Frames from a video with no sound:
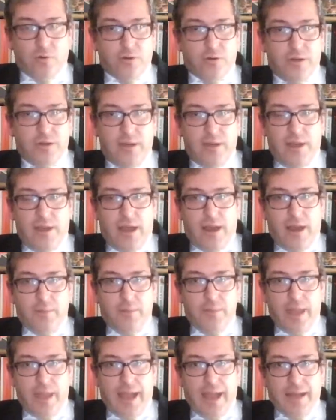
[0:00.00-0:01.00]
Or
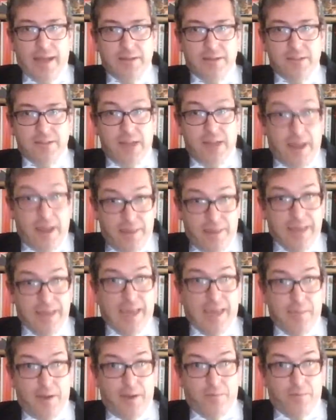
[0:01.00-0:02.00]
um, and and
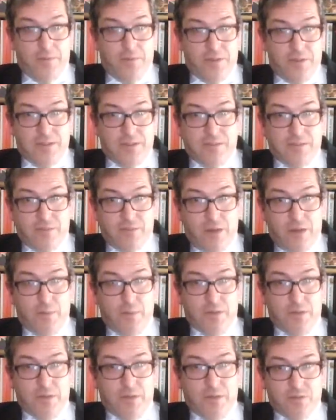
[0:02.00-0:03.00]
they came out with this
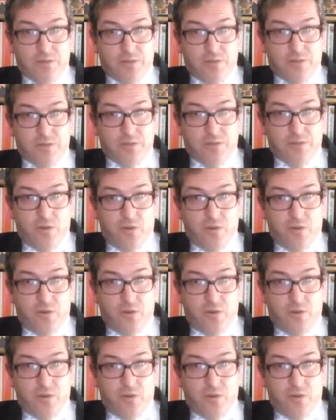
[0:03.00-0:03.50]
incredibly strong